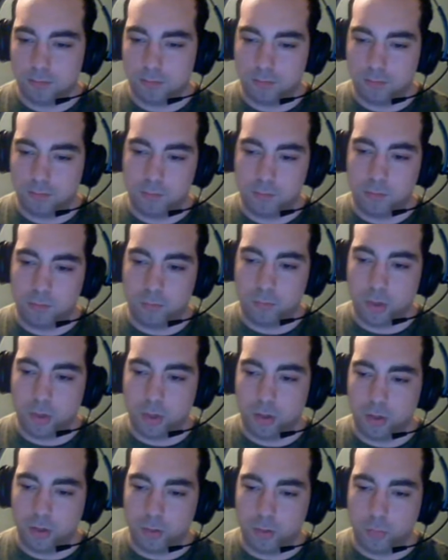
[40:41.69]

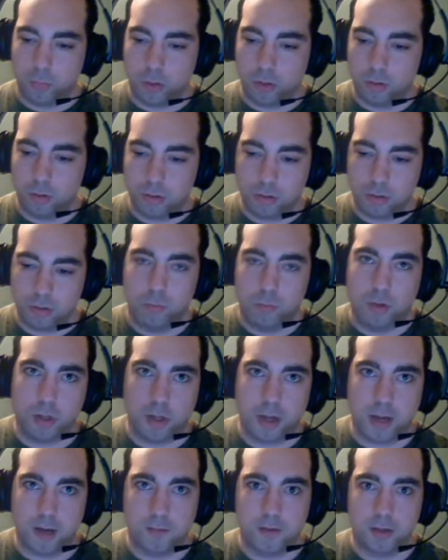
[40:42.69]
will
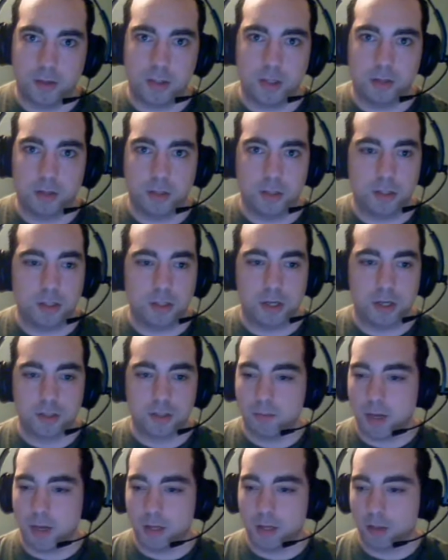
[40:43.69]
have until he does get
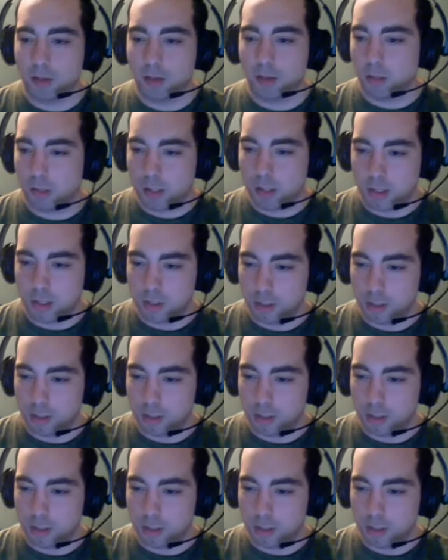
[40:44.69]
medical attention.